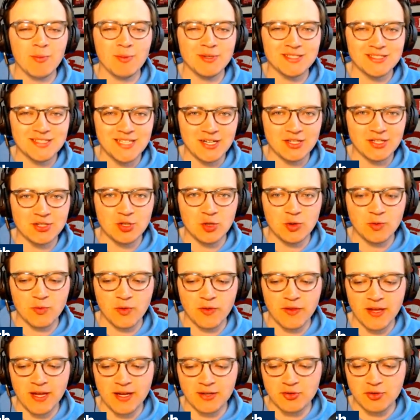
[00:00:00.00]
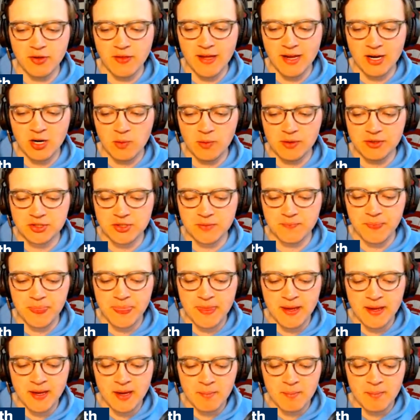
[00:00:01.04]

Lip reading: but stay tuned for the answer to that question.